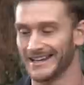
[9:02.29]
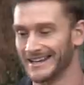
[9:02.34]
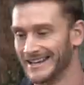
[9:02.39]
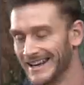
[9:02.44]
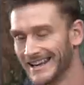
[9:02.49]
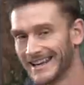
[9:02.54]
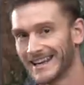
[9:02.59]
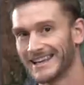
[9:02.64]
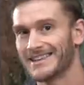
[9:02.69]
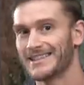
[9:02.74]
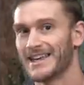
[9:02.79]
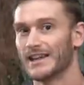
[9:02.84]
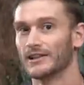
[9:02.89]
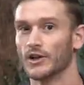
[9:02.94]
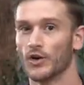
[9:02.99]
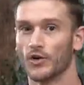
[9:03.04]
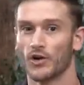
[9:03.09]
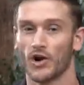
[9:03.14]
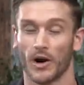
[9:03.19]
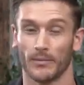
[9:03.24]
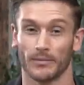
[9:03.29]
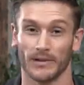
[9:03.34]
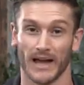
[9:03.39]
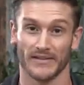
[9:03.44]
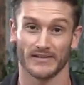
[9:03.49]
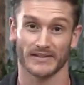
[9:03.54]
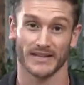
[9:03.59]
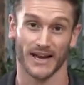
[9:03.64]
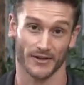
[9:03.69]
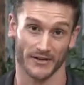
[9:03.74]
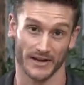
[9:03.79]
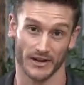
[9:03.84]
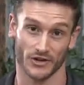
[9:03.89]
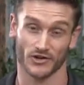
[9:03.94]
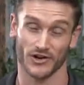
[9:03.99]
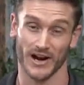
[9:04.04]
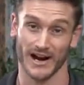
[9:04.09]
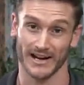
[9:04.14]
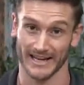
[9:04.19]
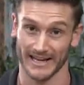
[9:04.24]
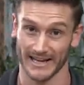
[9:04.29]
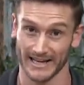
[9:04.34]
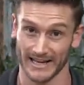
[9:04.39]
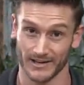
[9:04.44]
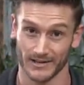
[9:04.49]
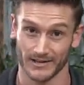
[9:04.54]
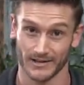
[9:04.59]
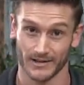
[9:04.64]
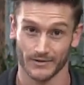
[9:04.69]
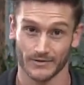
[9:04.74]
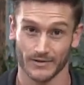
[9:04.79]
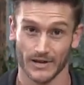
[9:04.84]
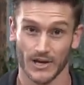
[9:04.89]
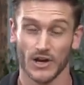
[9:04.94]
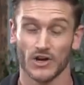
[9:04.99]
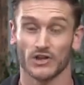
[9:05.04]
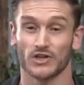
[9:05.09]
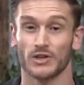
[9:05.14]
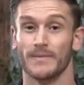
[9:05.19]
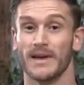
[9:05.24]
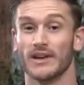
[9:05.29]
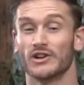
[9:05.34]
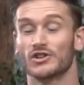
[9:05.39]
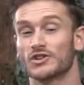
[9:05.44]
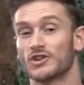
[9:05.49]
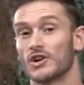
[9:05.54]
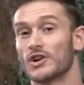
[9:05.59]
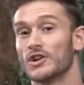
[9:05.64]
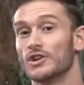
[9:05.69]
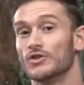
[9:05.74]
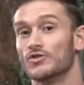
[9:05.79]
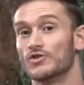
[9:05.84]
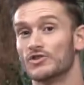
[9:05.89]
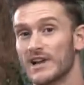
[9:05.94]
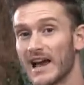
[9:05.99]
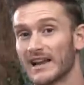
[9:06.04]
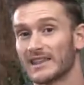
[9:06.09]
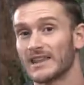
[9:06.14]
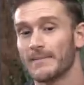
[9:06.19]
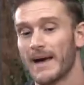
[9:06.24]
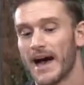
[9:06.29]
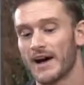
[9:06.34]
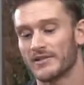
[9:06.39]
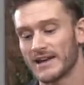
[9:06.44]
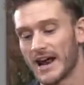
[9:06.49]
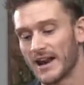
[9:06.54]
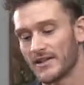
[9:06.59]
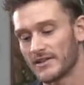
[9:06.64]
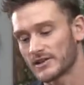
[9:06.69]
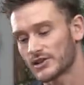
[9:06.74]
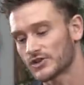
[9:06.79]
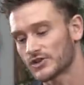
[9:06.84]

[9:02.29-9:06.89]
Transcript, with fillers: and getting into that low carb lifestyle that you're trying to get into. So make sure you check them out down in the